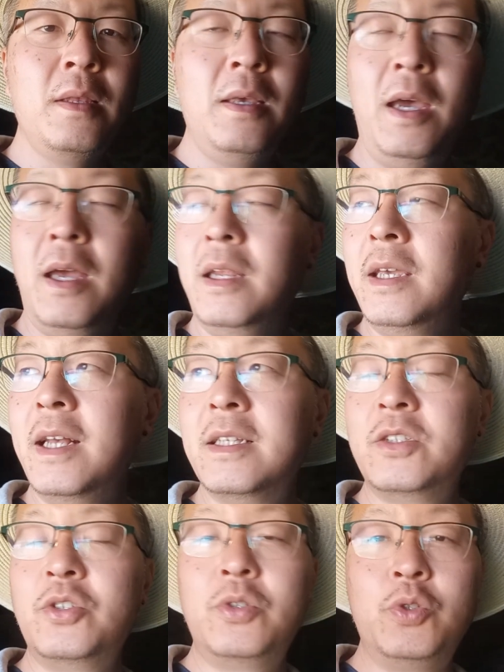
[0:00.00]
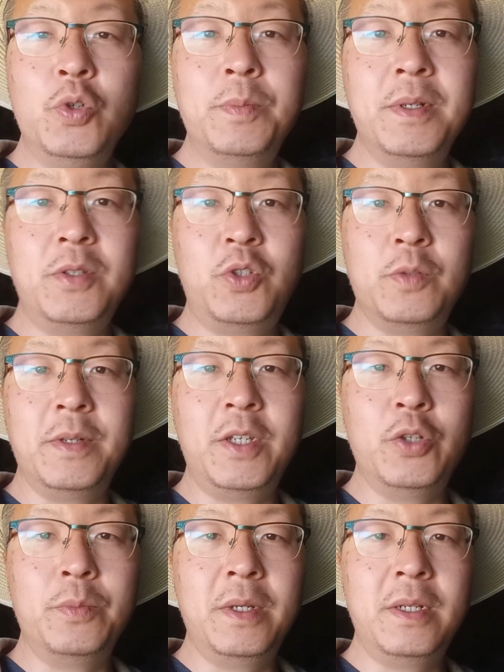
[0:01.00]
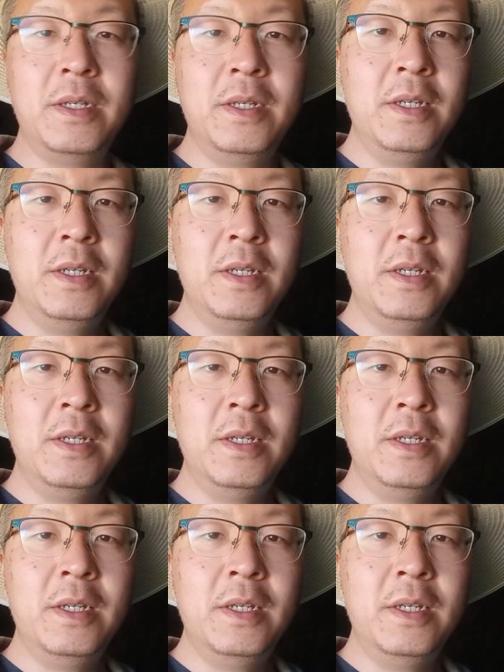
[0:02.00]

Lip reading: and it gets super humid.